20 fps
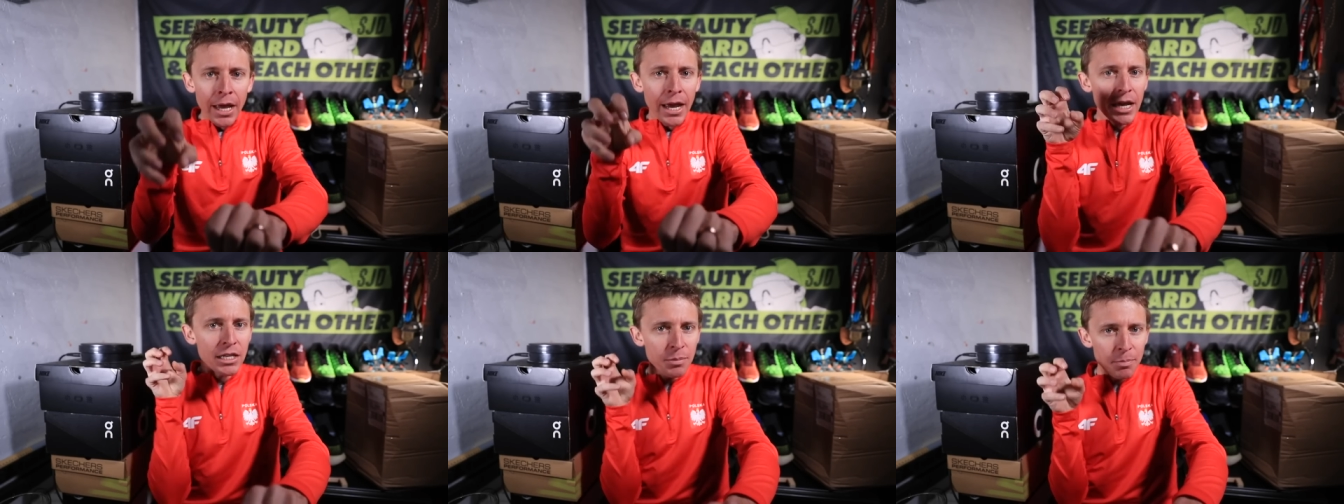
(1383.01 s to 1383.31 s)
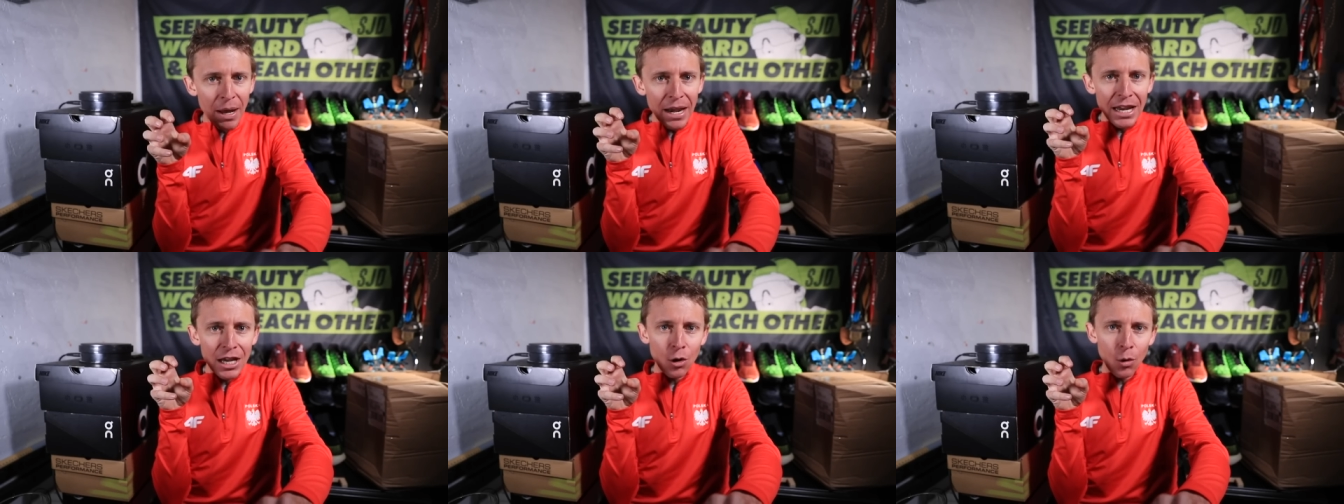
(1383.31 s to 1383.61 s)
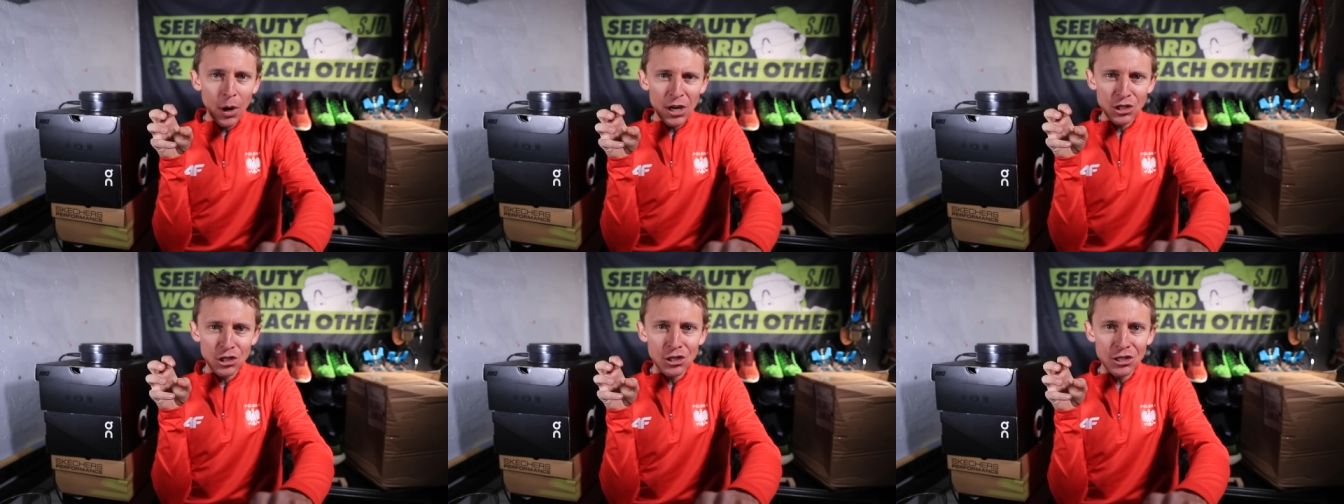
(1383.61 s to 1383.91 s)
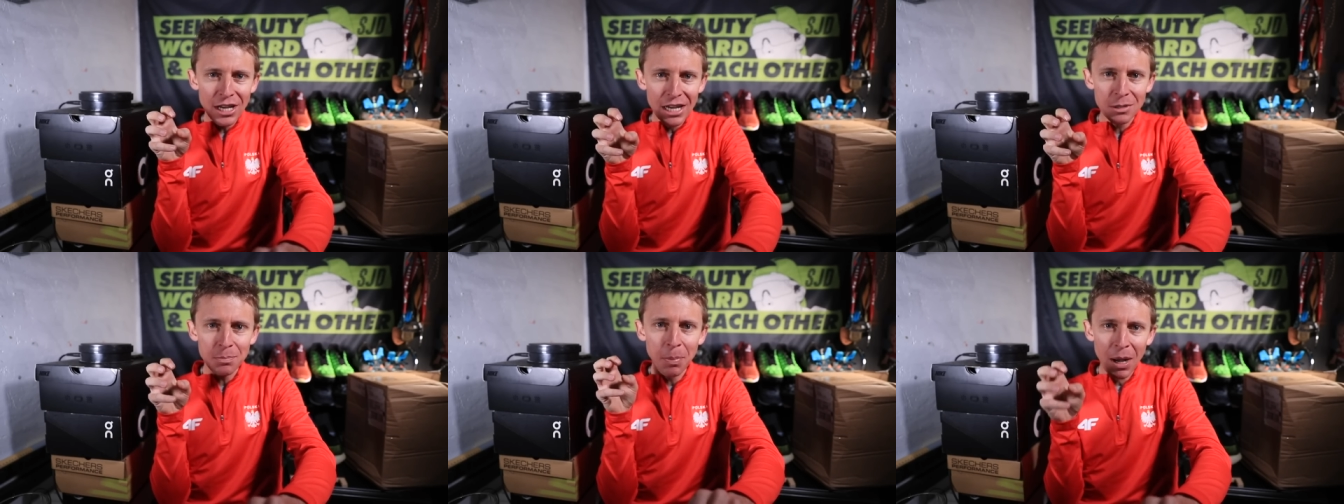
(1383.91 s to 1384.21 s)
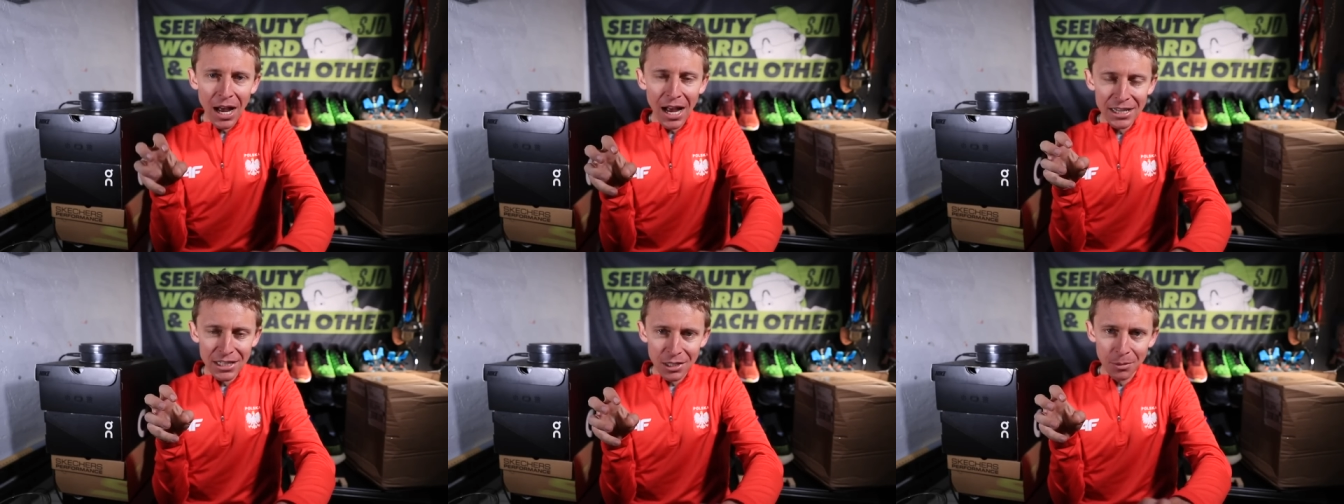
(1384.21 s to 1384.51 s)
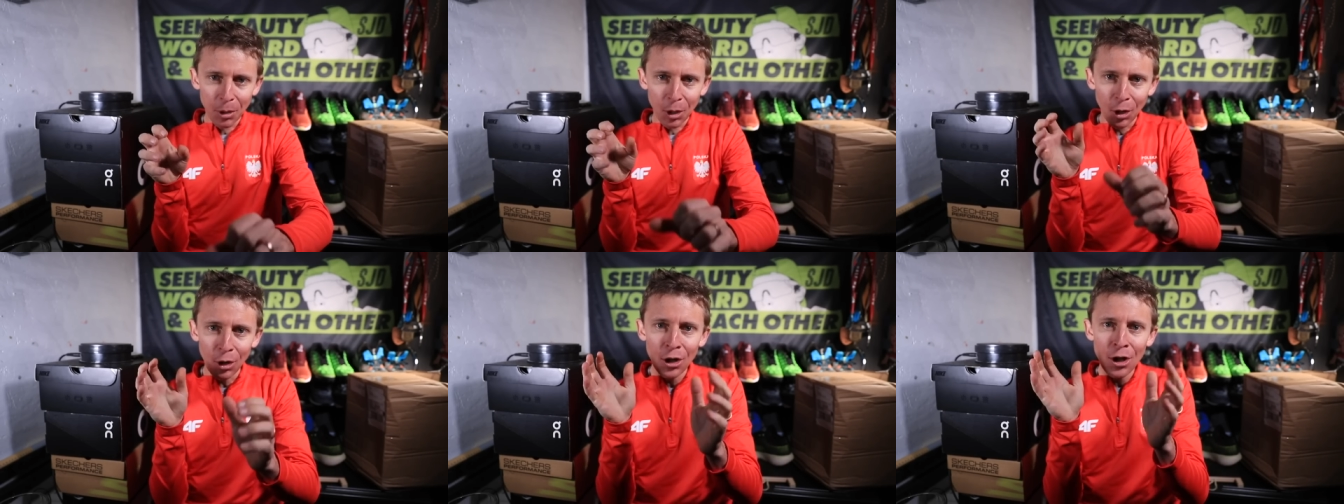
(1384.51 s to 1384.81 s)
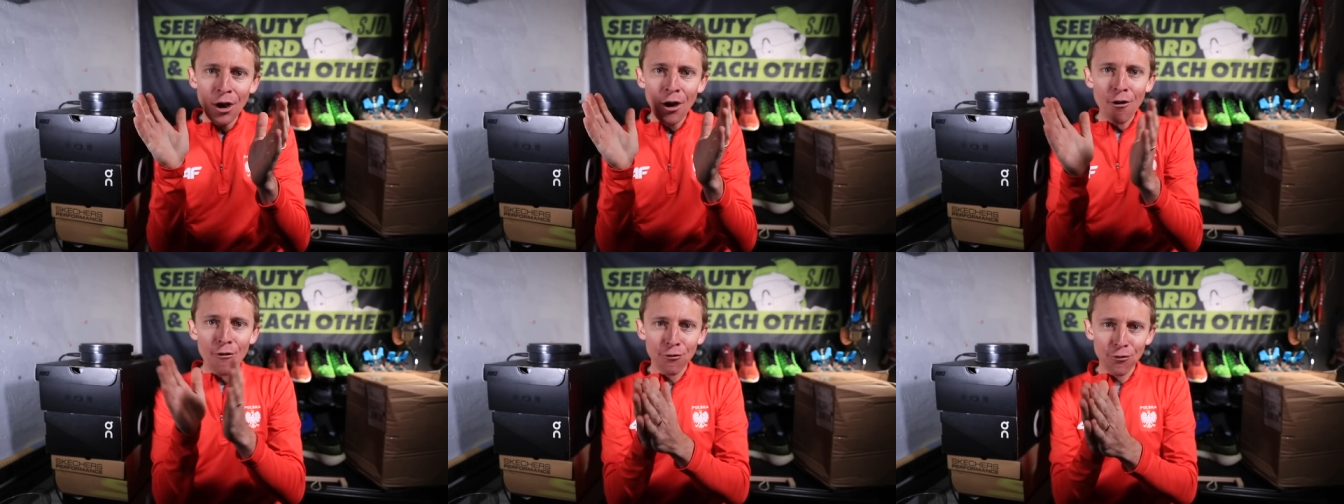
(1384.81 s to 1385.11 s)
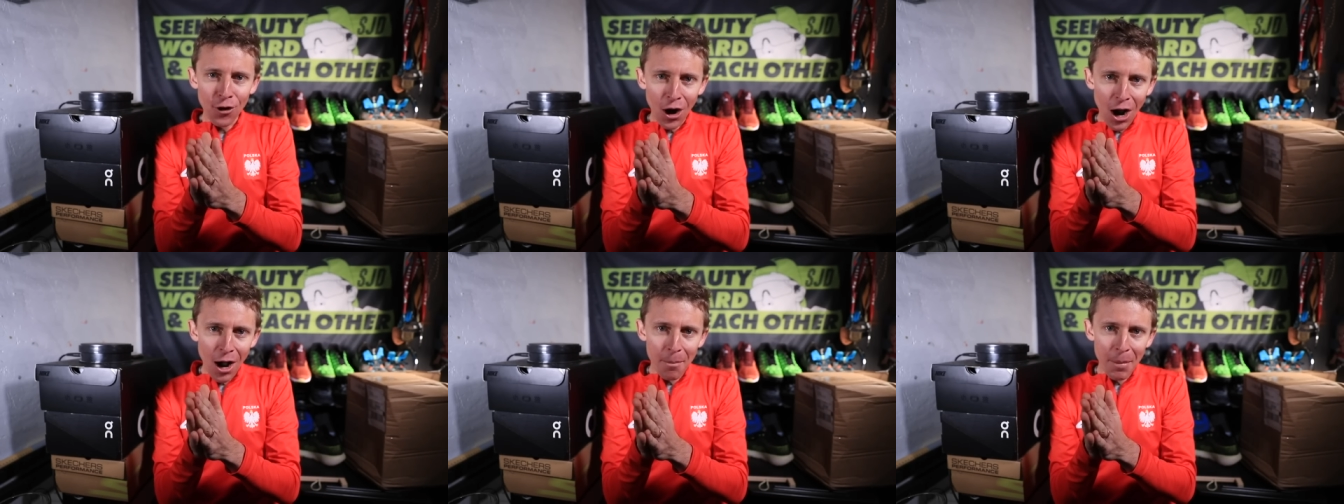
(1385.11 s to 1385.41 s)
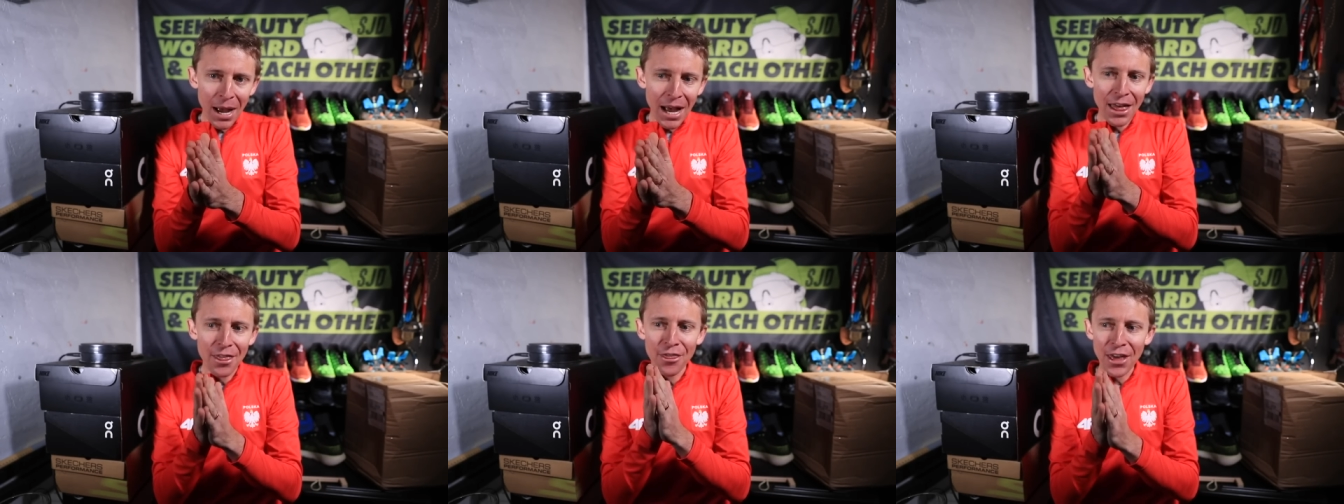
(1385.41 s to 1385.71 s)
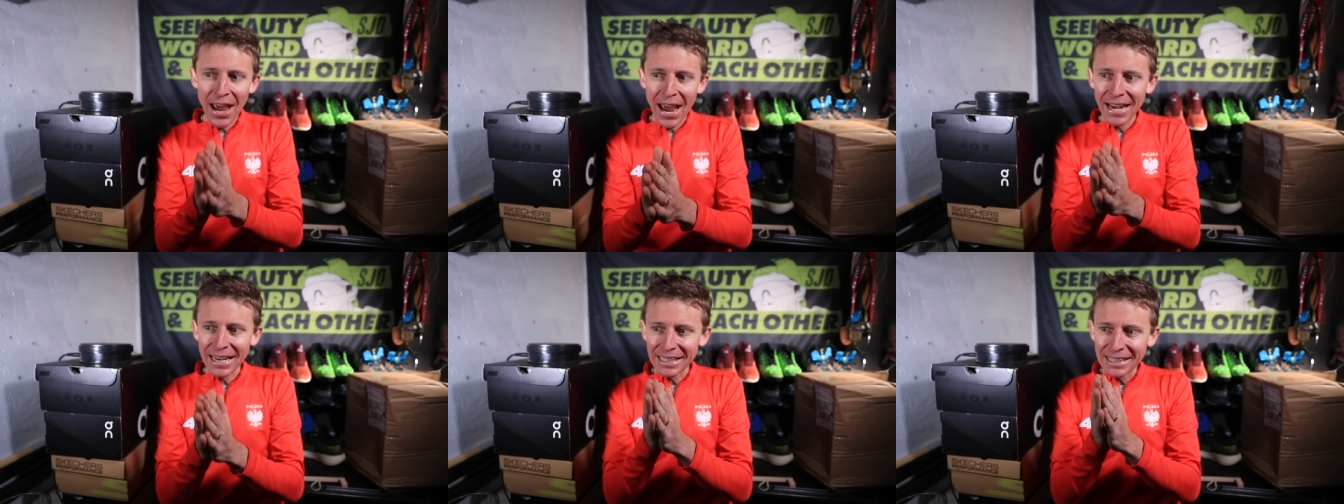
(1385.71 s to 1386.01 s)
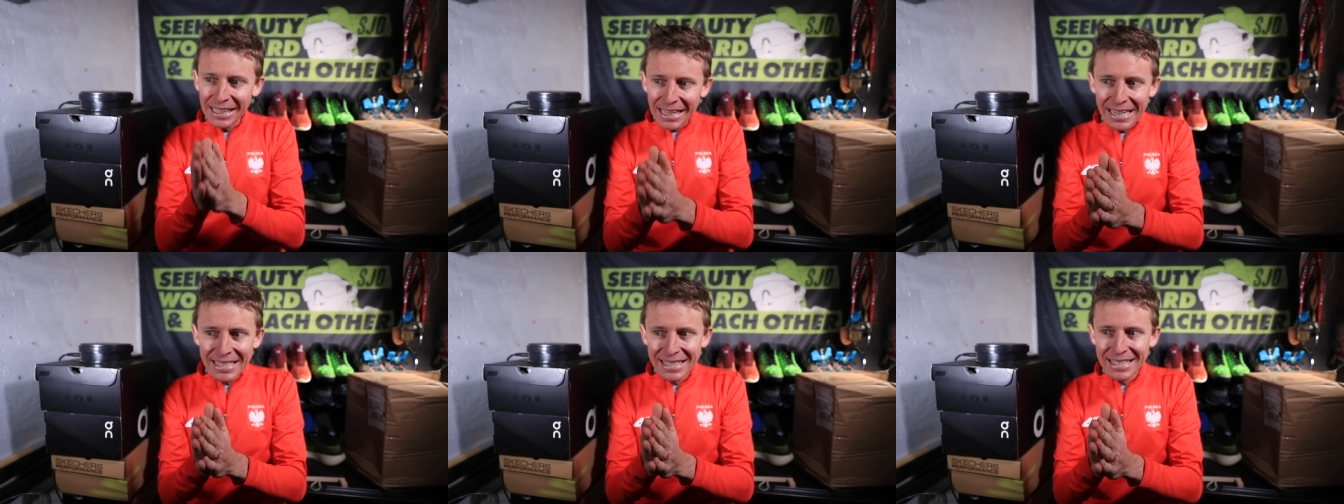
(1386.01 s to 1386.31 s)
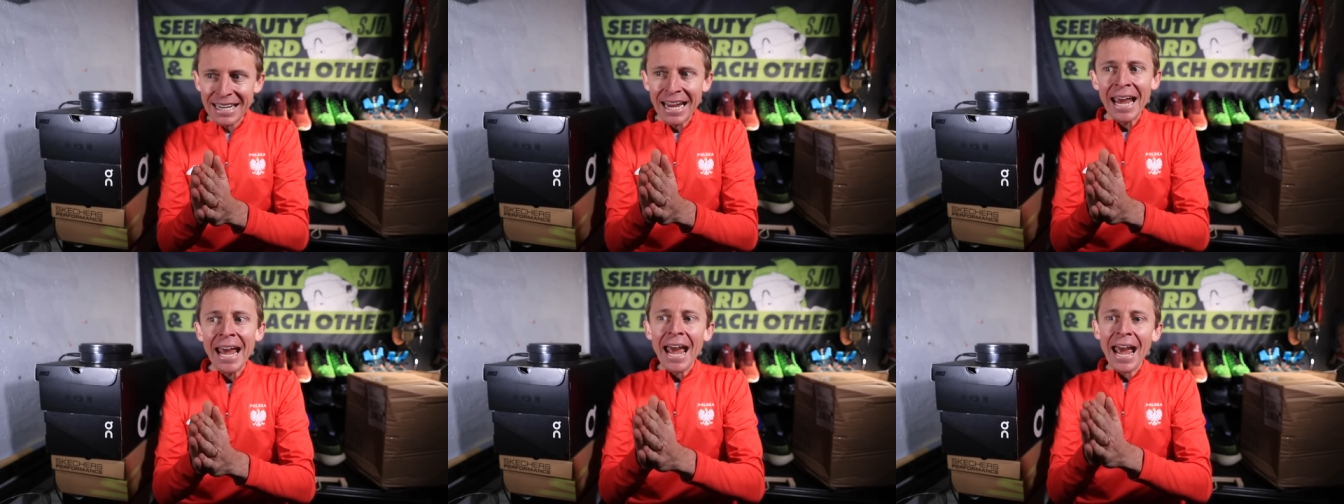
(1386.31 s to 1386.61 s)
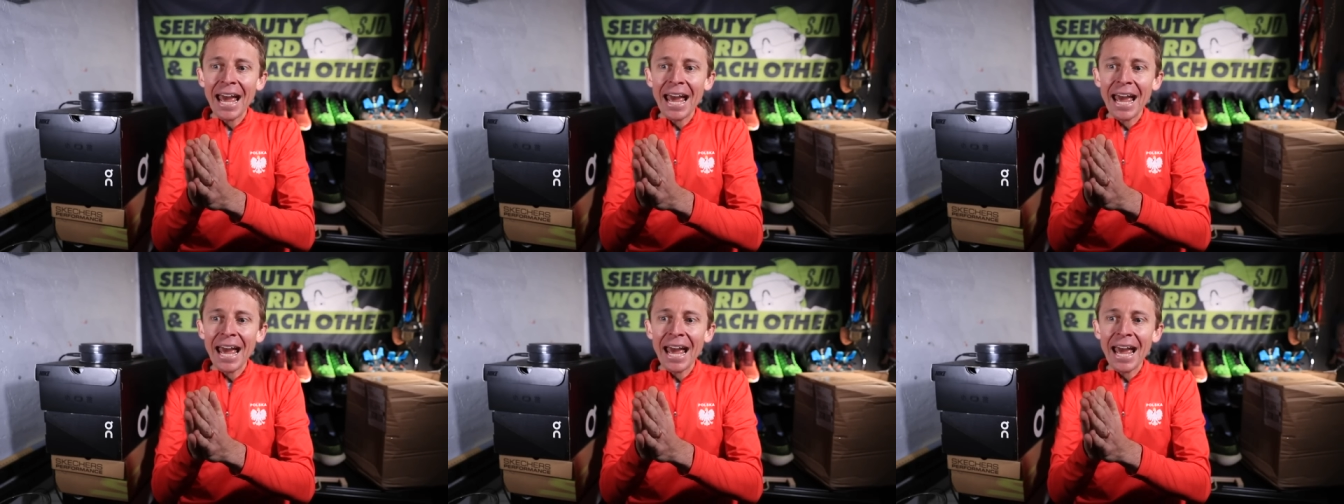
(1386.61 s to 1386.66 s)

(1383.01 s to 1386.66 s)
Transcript: as many questions as possible from that list